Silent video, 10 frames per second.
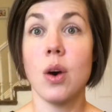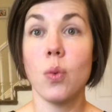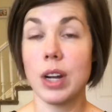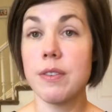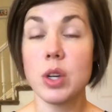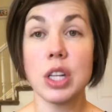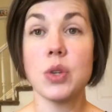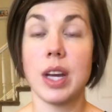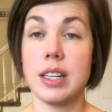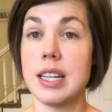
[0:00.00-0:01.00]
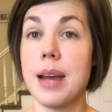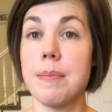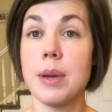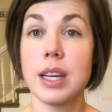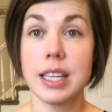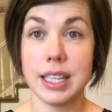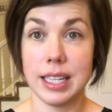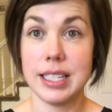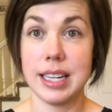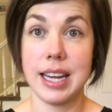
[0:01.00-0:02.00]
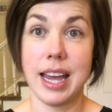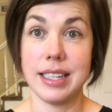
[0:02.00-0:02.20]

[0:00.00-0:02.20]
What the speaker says: Whatever you can do ahead of time, get it done ahead